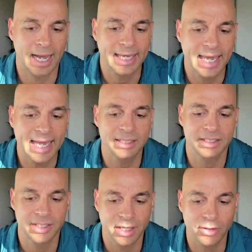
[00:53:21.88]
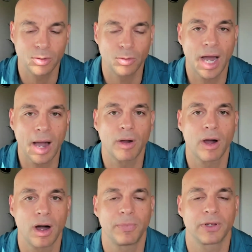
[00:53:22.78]
I can't tell you how
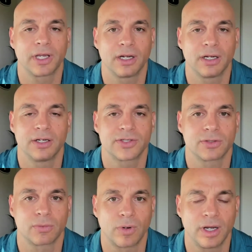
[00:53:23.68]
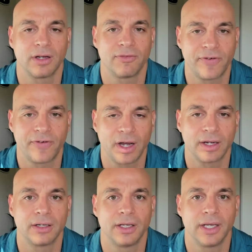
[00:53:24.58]
complicated it is to run a
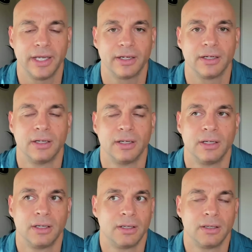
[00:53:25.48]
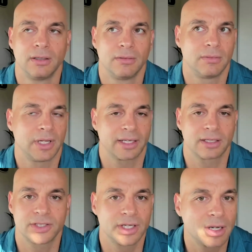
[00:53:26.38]
fund in
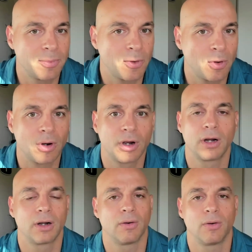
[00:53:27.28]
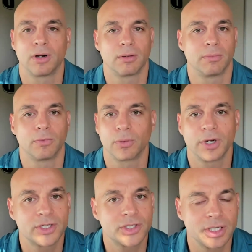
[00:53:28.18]
like Singapore or
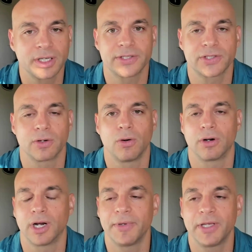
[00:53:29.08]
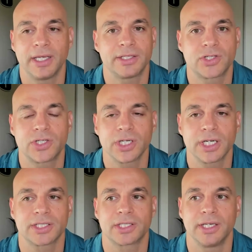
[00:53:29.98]
Mauritius,
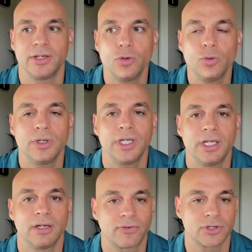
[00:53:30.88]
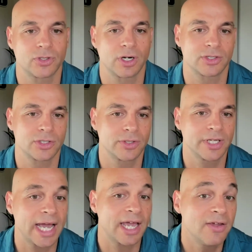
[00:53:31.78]
you need infrastructure. So
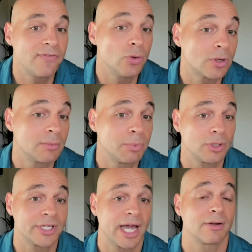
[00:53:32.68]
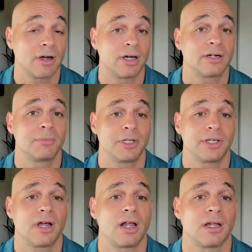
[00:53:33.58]
yeah, if you can pull down $100
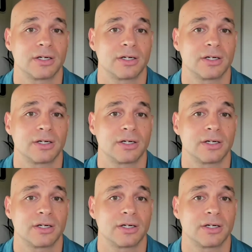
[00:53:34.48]
million